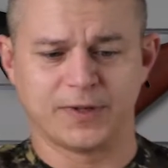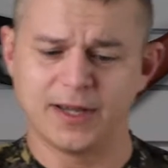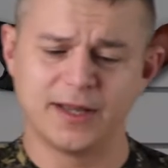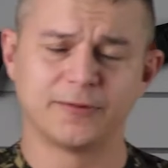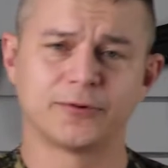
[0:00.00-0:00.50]

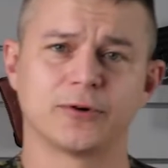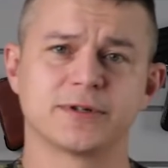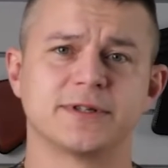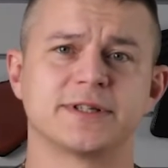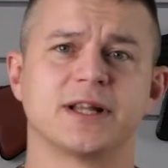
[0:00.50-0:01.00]
And of
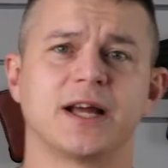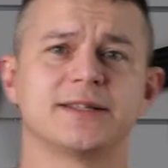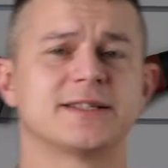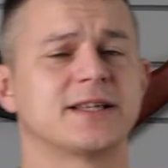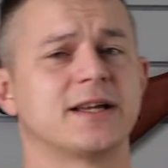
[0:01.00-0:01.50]
course the
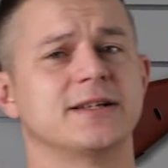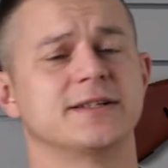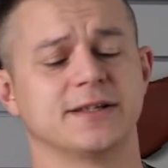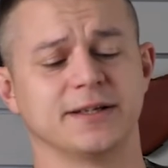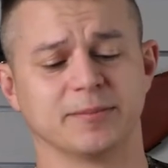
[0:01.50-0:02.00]
slide
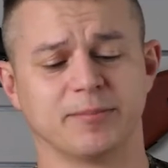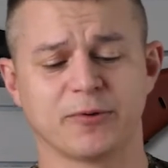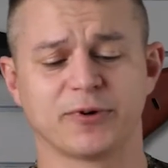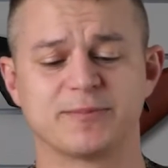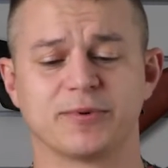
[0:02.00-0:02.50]
stays in the
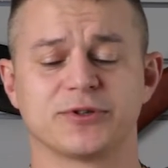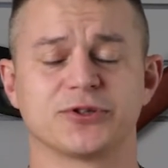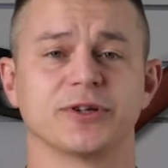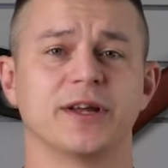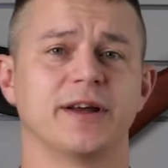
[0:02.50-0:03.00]
backwards
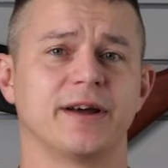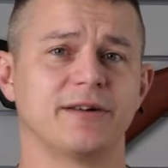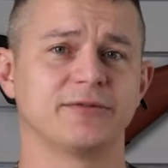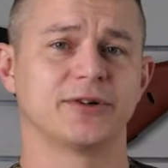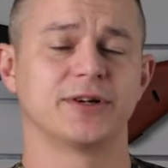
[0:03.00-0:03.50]
position
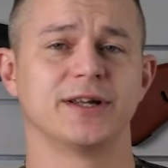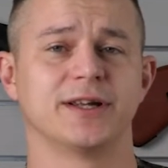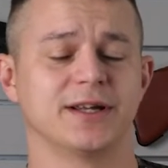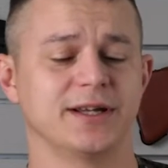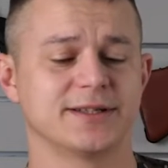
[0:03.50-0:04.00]
after
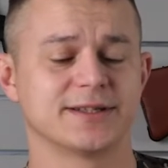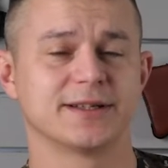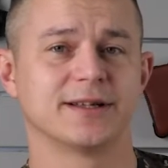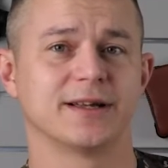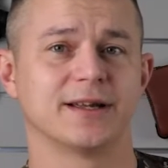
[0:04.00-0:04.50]
it's
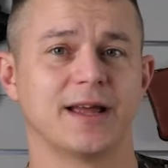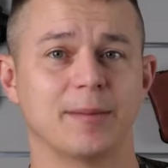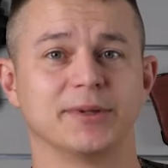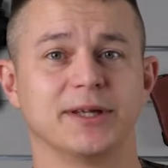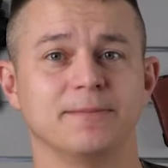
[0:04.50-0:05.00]

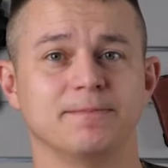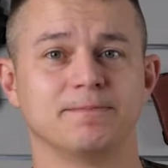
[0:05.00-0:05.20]
empty.